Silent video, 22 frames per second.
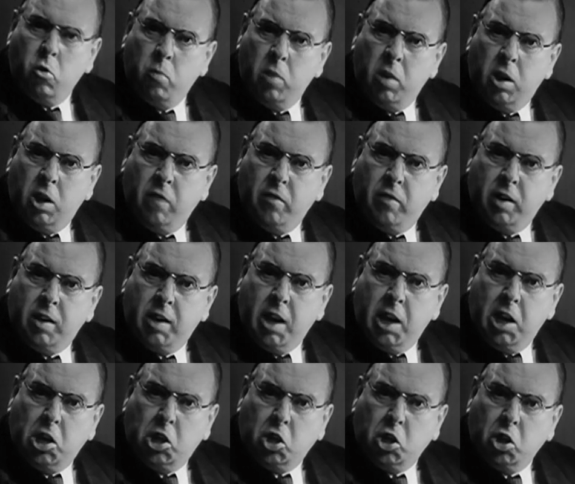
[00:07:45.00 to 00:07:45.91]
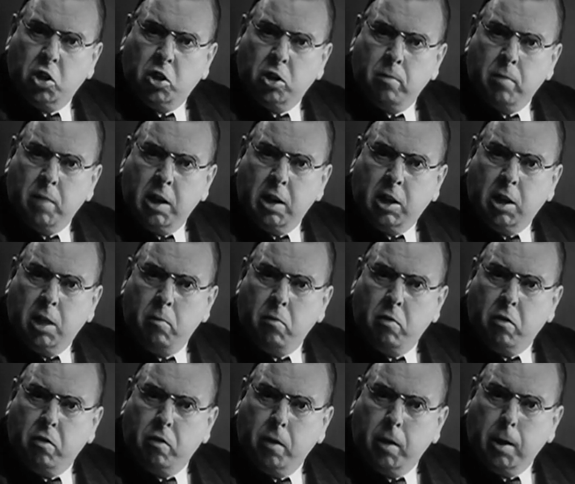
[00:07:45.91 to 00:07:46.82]
mean of a nature to make him
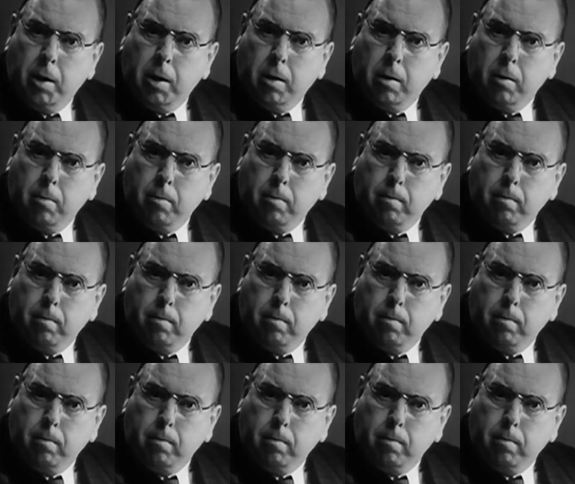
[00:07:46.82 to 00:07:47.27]
think